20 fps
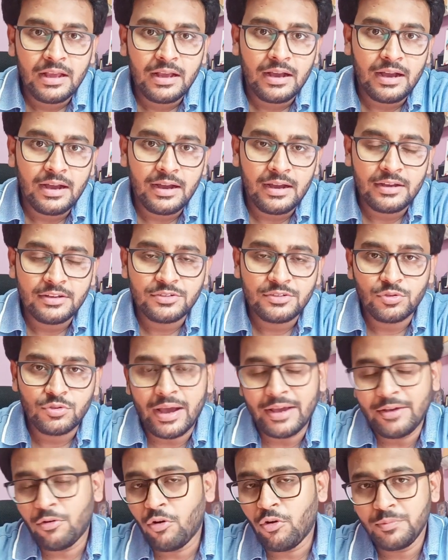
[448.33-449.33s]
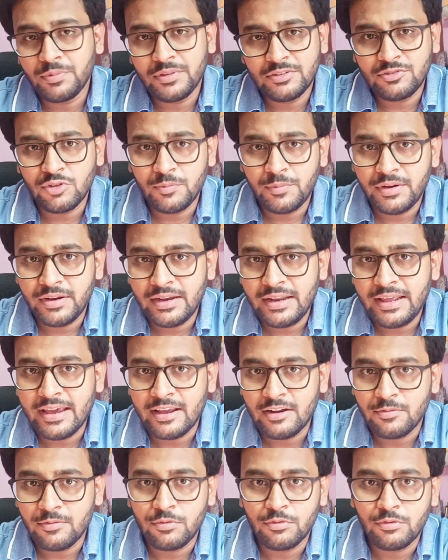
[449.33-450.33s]
So I hope this will be really
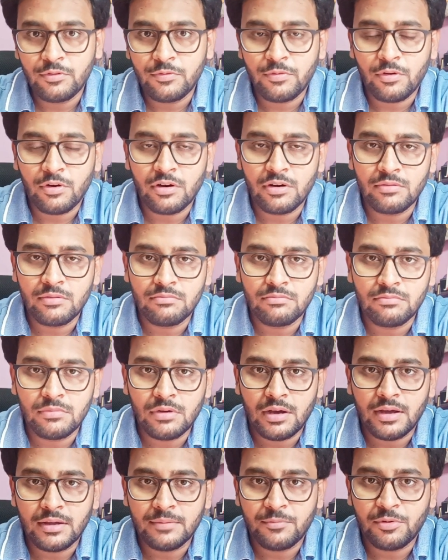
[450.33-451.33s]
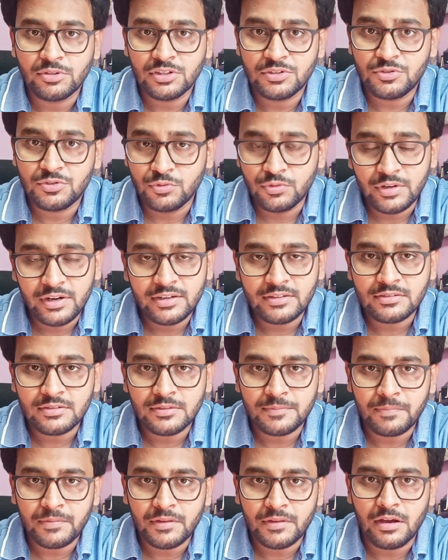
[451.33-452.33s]
helpful for the students
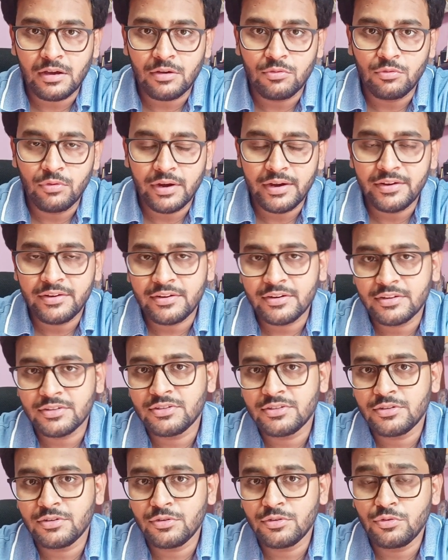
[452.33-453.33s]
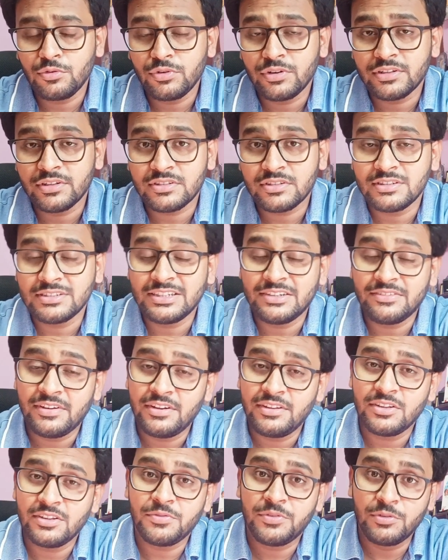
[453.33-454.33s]
who are interested to do research even
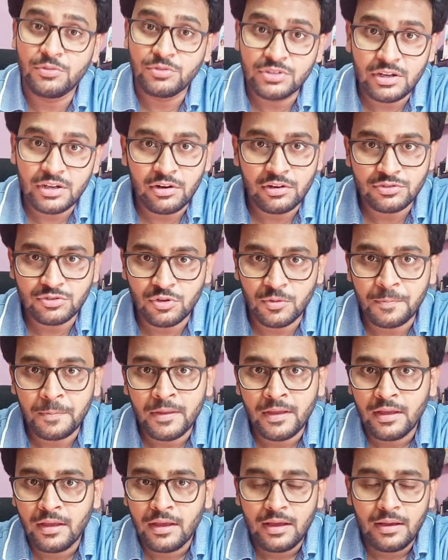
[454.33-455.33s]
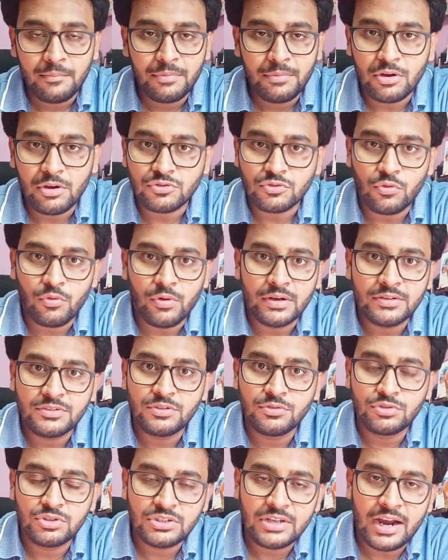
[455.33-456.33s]
in the future also, because once
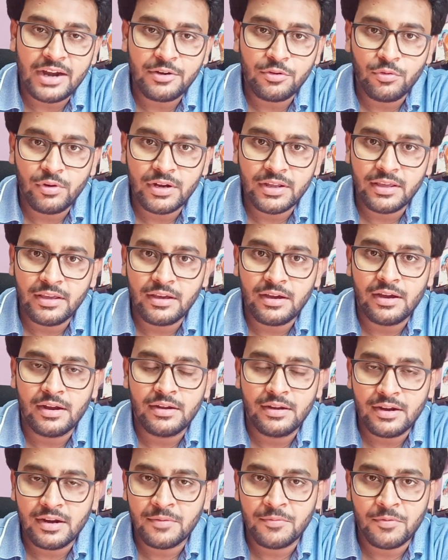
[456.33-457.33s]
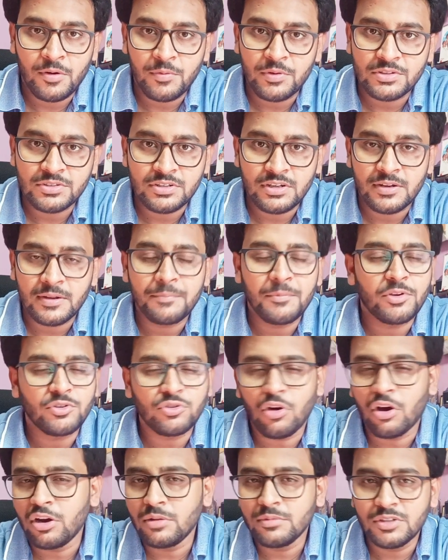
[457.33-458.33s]
you start working under a professor, because
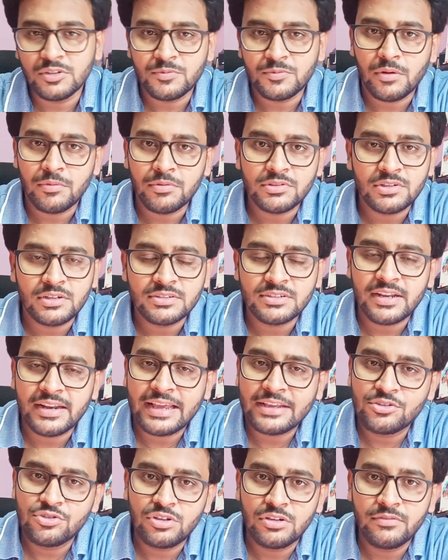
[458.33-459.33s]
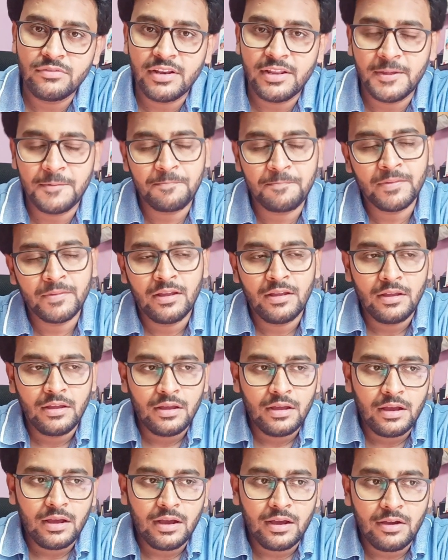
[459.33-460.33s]
all of these professors are actually very
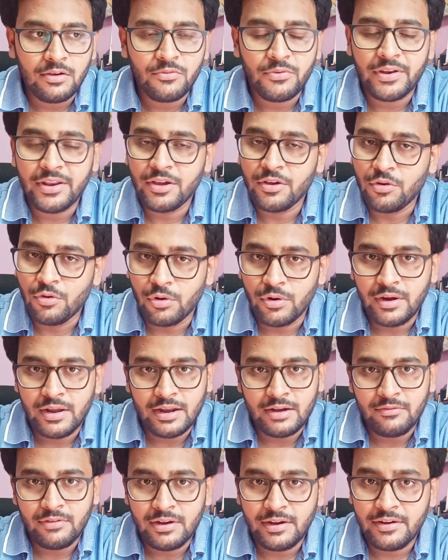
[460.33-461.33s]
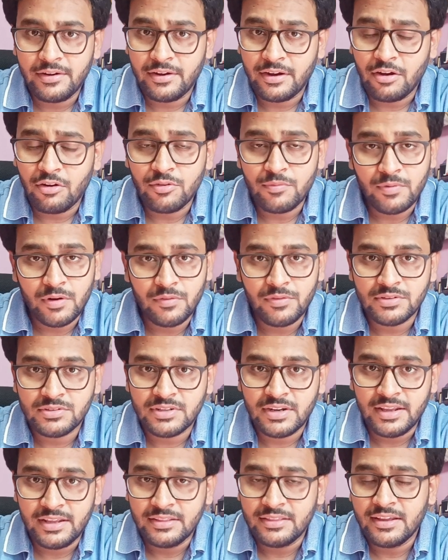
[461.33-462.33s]
very good and very renowned
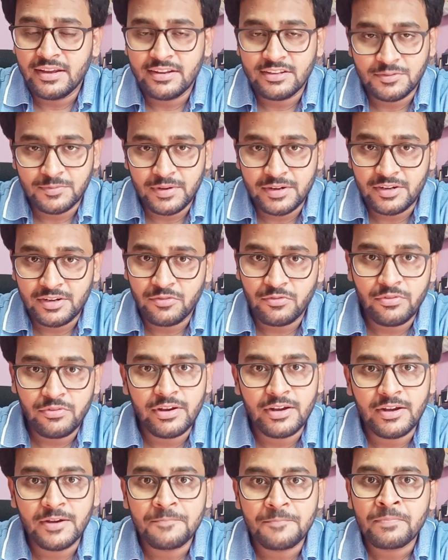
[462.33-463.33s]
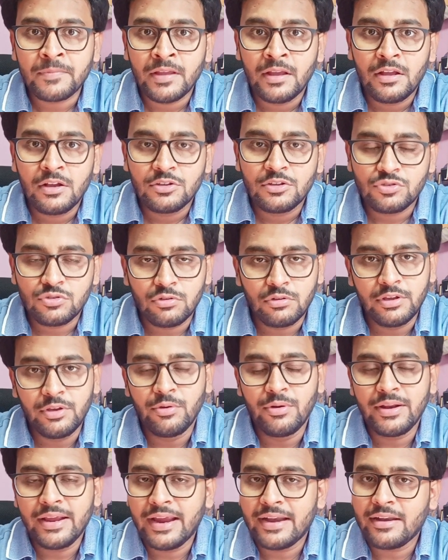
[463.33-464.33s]
professor in their respective field, so you
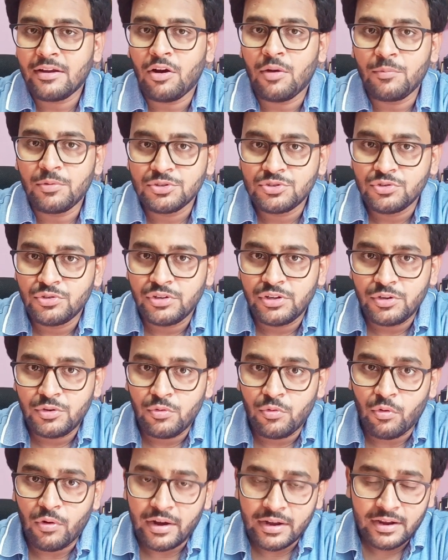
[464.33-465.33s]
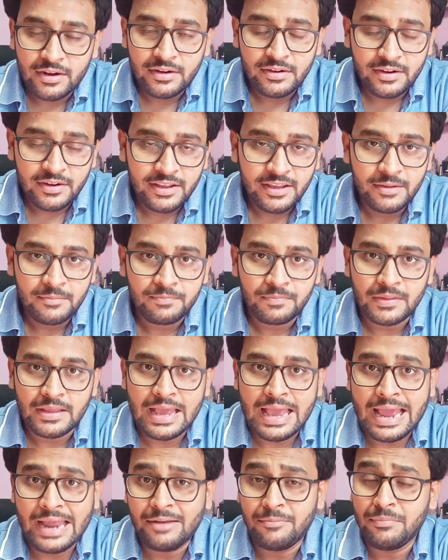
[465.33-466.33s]
will get an opportunity to work under him,
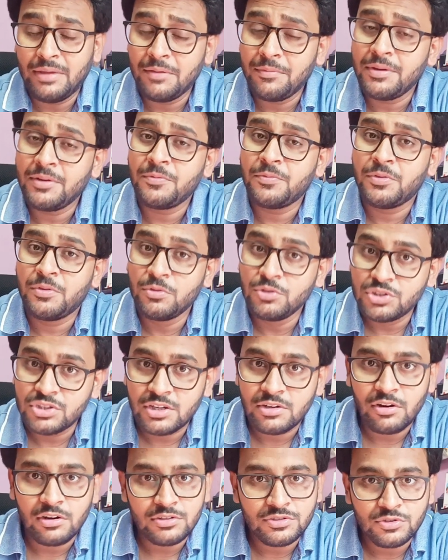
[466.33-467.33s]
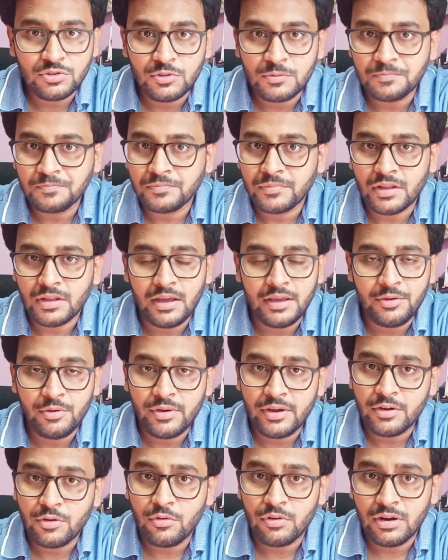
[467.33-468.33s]
and maybe in future also you
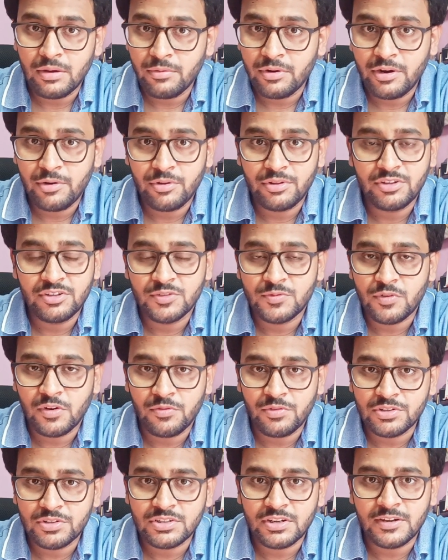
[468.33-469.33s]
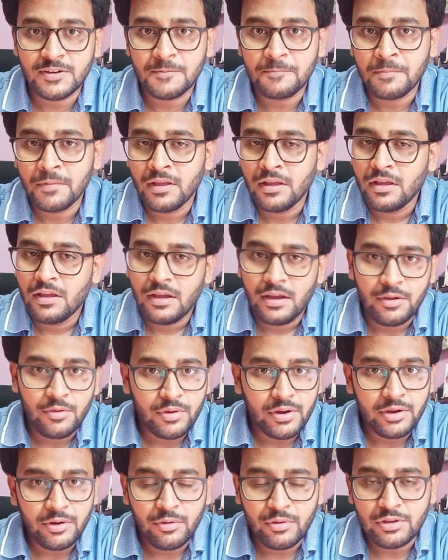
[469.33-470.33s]
can collaborate with this professor, you
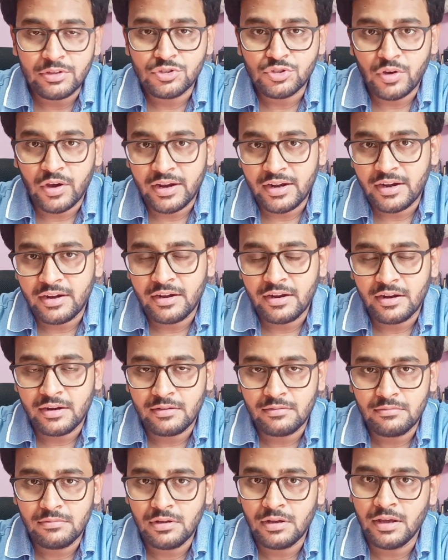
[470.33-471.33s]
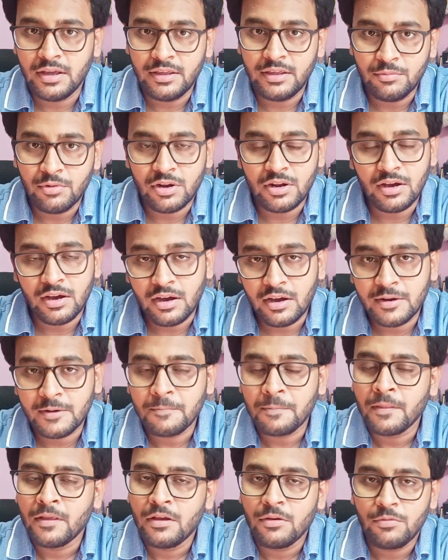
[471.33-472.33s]
can join under him or her
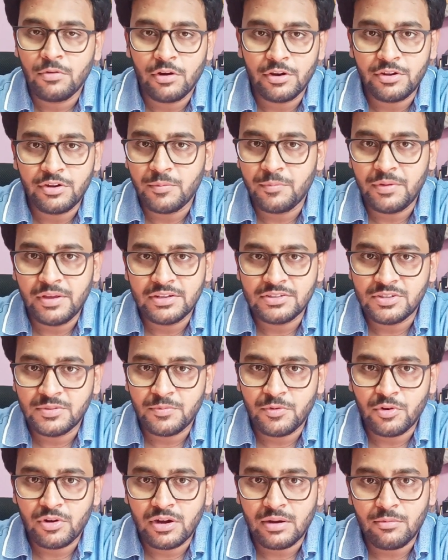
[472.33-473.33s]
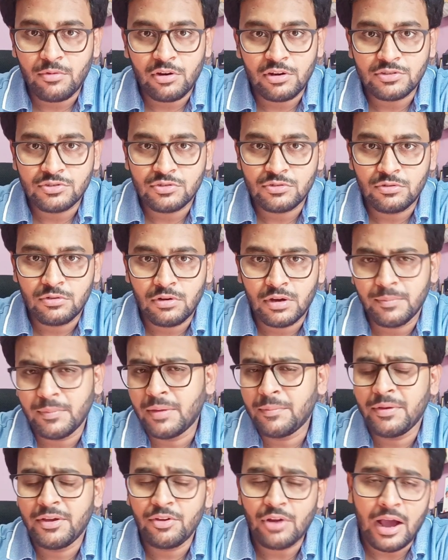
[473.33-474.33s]
for your PhD program also, or
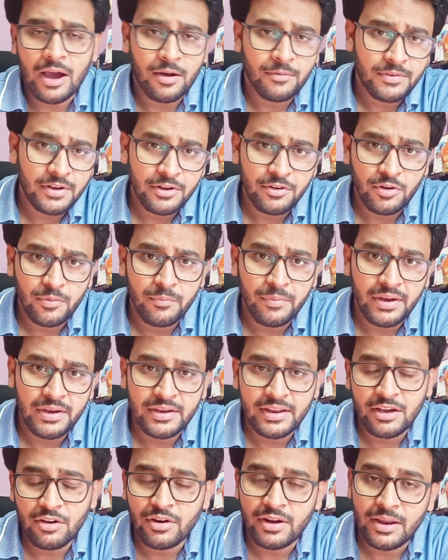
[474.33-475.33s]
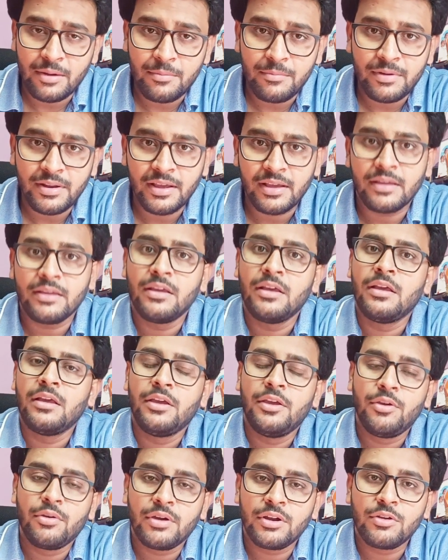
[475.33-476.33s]
maybe after your BTech or MTech
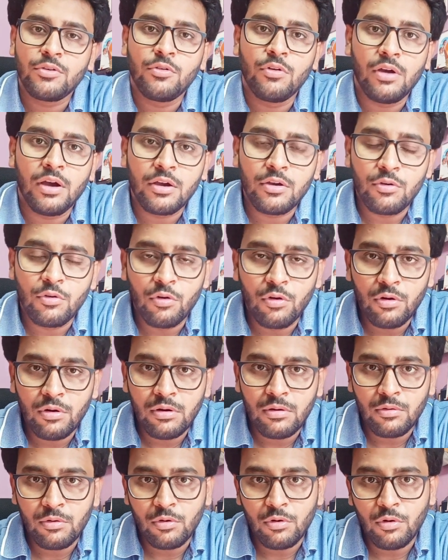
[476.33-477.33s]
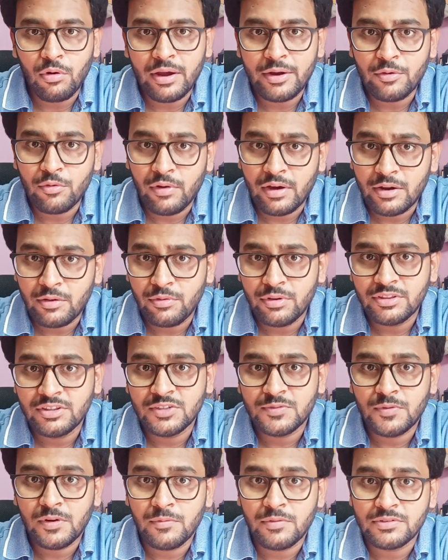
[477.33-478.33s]
you can go and work with
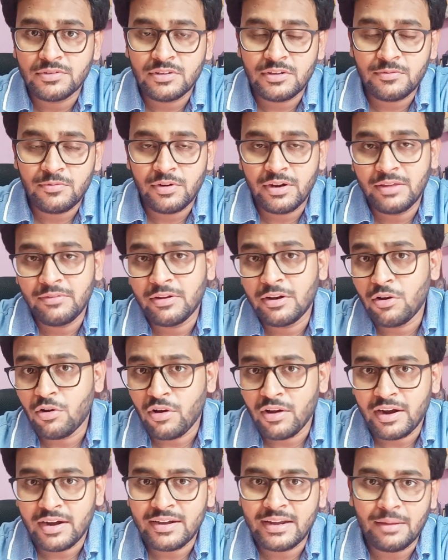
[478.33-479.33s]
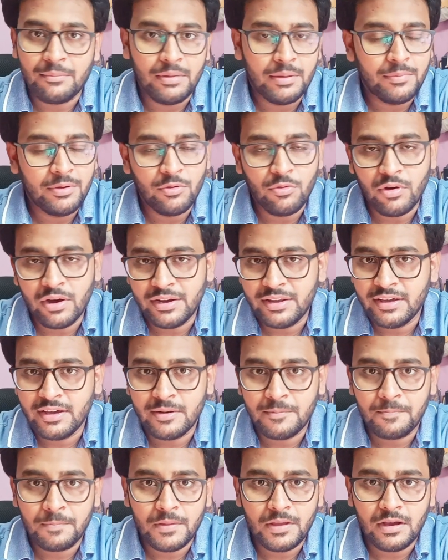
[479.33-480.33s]
this professor for even longer time, maybe 1
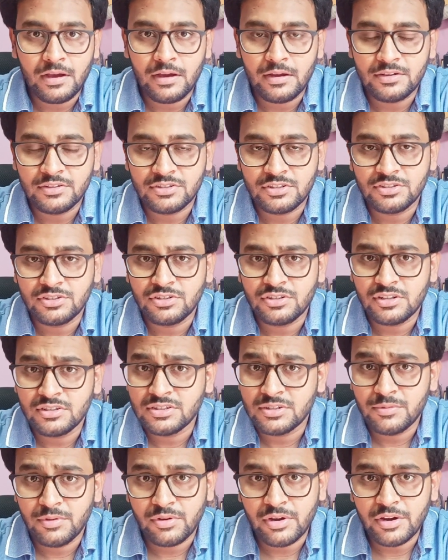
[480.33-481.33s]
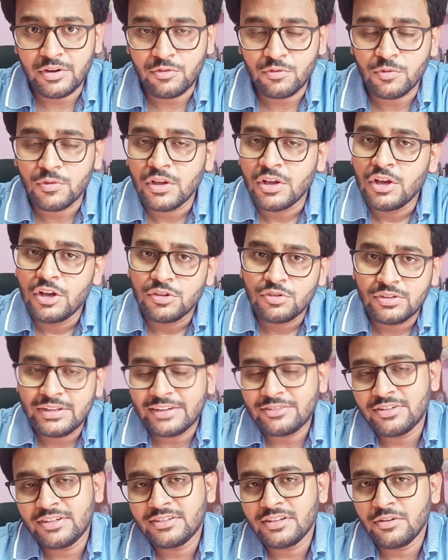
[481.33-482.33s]
year research internship you can do. So
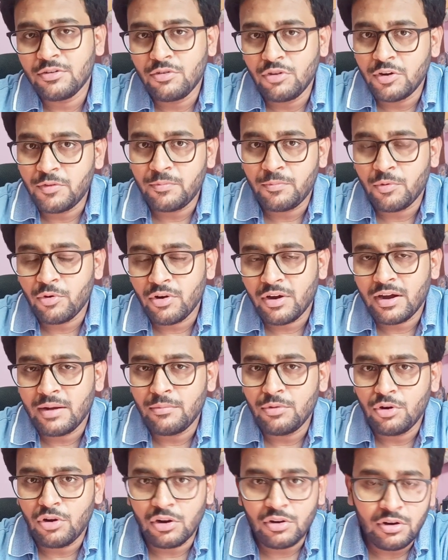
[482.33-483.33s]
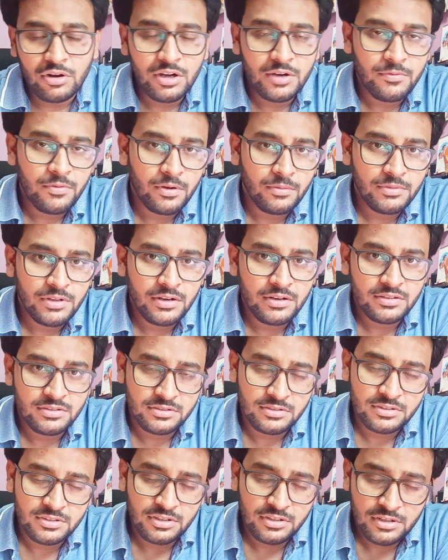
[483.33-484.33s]
that's it's a good program, not only from the
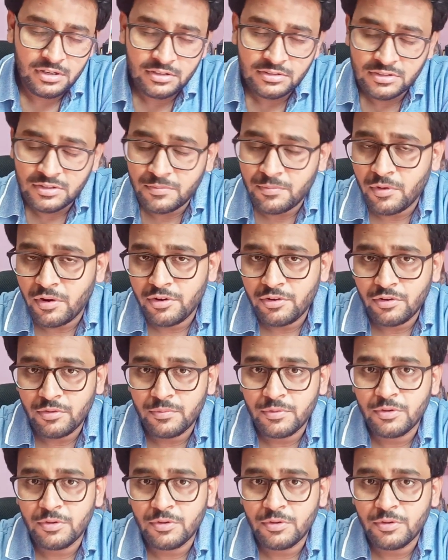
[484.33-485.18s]
research internship point of